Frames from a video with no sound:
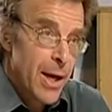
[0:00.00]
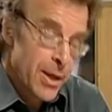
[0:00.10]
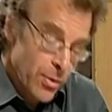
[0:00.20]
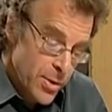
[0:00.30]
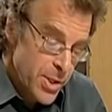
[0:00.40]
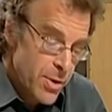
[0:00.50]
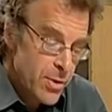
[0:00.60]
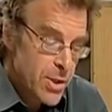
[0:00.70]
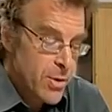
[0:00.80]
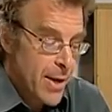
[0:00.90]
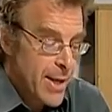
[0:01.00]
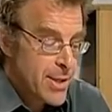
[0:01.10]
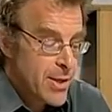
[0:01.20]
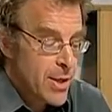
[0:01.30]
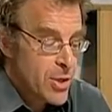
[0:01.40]
and also to
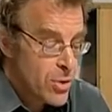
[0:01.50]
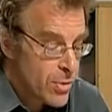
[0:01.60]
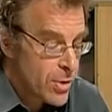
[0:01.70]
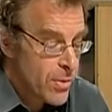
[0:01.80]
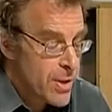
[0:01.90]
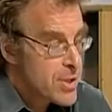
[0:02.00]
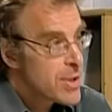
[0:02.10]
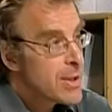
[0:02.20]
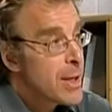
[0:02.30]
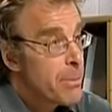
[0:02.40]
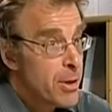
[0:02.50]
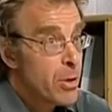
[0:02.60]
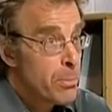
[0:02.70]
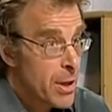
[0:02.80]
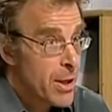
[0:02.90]
answer a short question about
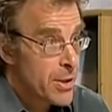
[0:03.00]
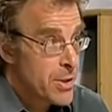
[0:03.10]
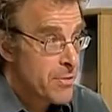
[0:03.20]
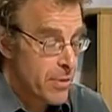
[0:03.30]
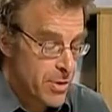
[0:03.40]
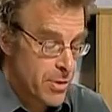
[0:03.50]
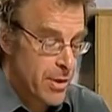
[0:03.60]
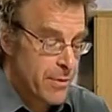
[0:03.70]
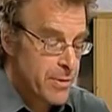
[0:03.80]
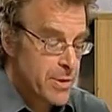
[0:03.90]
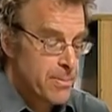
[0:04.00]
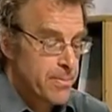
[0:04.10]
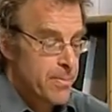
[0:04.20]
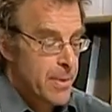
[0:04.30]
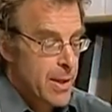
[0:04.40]
your partner's photographs.
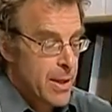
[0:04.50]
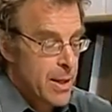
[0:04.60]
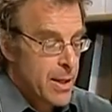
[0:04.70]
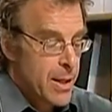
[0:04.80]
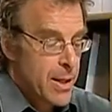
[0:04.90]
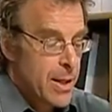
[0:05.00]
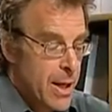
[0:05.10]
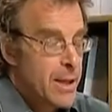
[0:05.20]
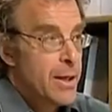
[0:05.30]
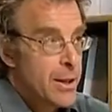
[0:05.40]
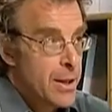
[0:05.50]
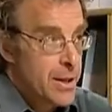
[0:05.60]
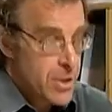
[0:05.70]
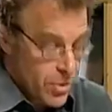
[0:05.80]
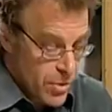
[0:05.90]
Anna,
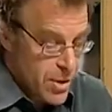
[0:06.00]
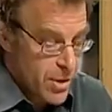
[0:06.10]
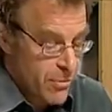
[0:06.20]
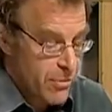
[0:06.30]
it's your turn